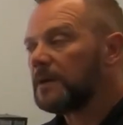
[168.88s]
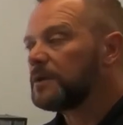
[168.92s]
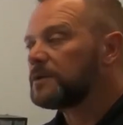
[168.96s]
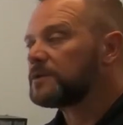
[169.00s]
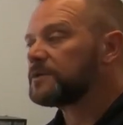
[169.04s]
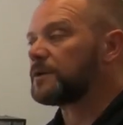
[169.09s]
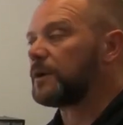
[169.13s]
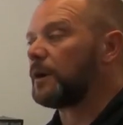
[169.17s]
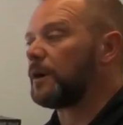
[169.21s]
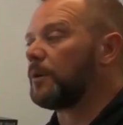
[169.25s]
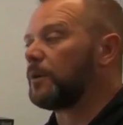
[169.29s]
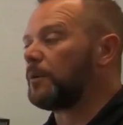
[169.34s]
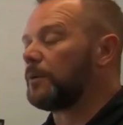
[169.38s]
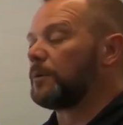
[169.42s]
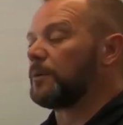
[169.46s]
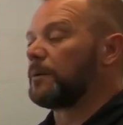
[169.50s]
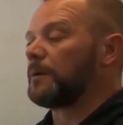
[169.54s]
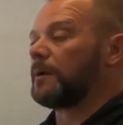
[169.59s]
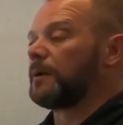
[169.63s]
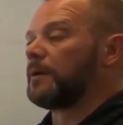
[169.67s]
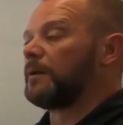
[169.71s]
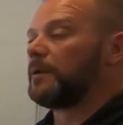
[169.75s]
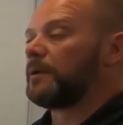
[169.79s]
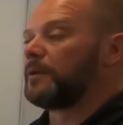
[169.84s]
So
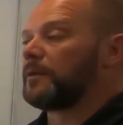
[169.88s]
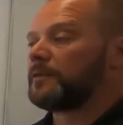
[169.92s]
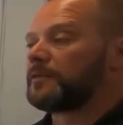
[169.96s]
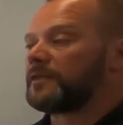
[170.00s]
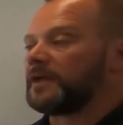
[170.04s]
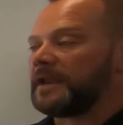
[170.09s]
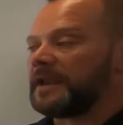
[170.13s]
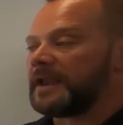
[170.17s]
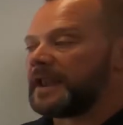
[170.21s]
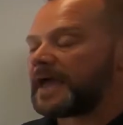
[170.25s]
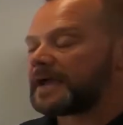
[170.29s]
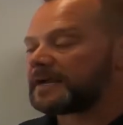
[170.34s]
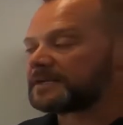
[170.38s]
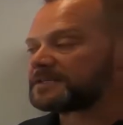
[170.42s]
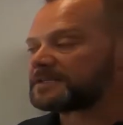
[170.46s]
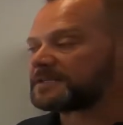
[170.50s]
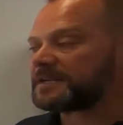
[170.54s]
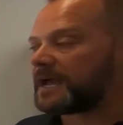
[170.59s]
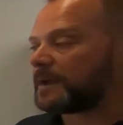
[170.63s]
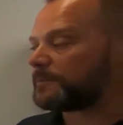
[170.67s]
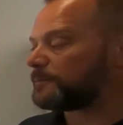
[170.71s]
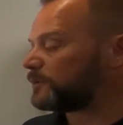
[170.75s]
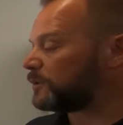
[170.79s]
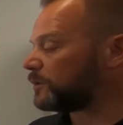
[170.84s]
the next
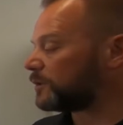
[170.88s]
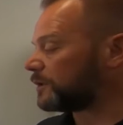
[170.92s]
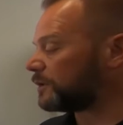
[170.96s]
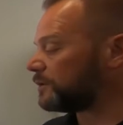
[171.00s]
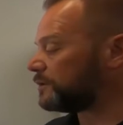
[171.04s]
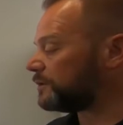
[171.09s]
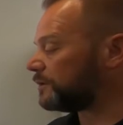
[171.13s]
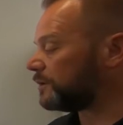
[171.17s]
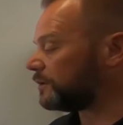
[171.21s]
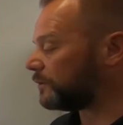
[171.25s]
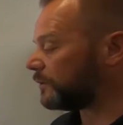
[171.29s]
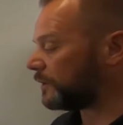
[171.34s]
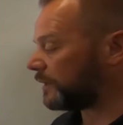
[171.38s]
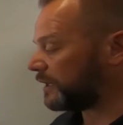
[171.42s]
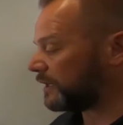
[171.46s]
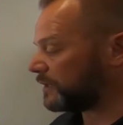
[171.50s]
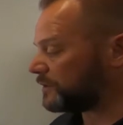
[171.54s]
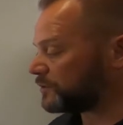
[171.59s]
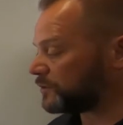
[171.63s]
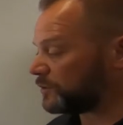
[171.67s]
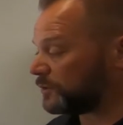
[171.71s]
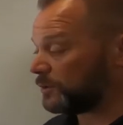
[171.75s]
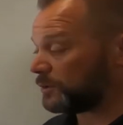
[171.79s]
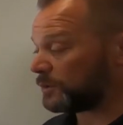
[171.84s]
step you can do
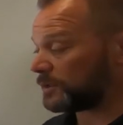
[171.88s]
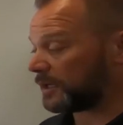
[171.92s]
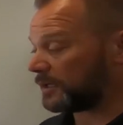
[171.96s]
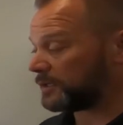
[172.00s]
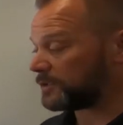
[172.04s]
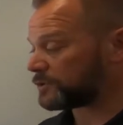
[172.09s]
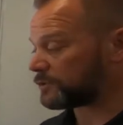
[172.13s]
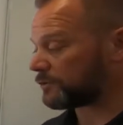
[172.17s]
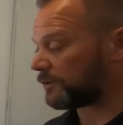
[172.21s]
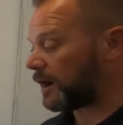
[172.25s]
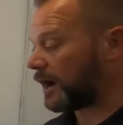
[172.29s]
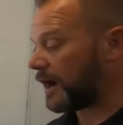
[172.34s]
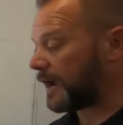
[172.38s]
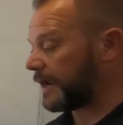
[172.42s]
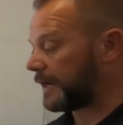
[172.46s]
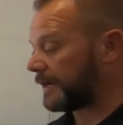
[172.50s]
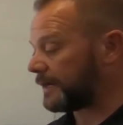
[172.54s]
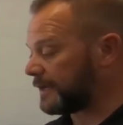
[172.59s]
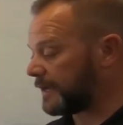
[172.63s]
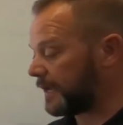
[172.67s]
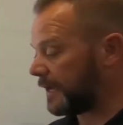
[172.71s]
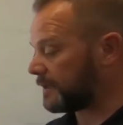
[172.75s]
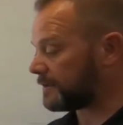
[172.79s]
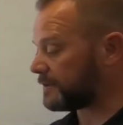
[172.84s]
is you can try
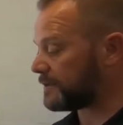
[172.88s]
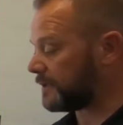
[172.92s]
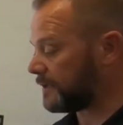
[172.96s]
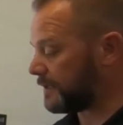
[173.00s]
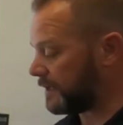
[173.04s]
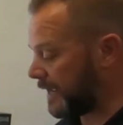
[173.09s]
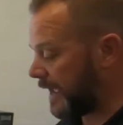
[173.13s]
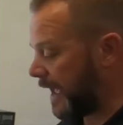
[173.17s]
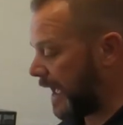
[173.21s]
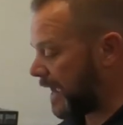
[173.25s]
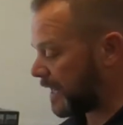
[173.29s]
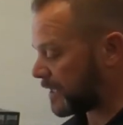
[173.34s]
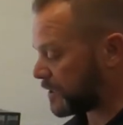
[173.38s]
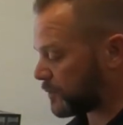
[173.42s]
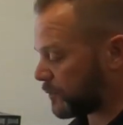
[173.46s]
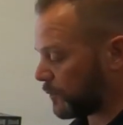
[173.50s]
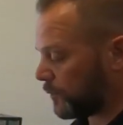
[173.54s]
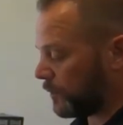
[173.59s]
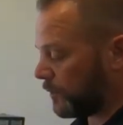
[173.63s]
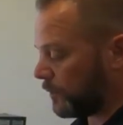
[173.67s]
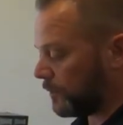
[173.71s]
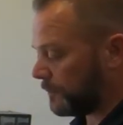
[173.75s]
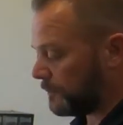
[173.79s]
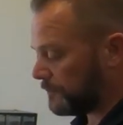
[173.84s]
and get to the
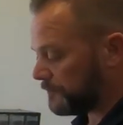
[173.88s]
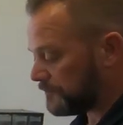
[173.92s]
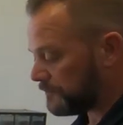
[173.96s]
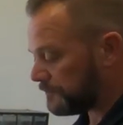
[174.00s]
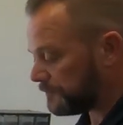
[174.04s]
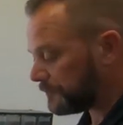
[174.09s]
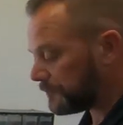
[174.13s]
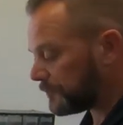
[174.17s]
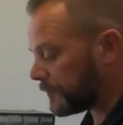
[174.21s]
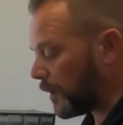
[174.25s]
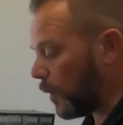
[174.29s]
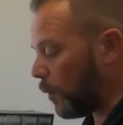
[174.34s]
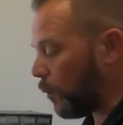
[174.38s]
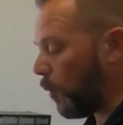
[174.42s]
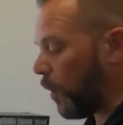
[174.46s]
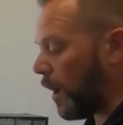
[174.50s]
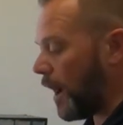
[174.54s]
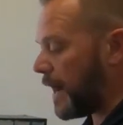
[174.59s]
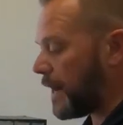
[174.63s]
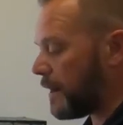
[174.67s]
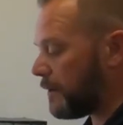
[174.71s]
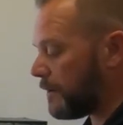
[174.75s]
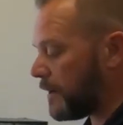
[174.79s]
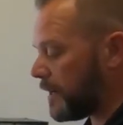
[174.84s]
actual
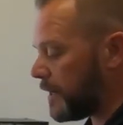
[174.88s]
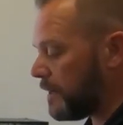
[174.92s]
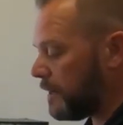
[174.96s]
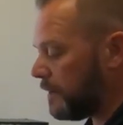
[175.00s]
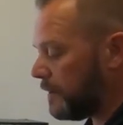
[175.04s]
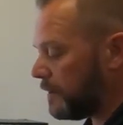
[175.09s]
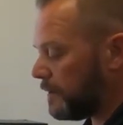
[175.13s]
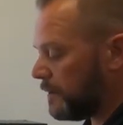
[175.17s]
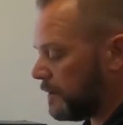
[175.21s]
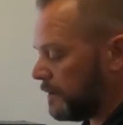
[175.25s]
wiring.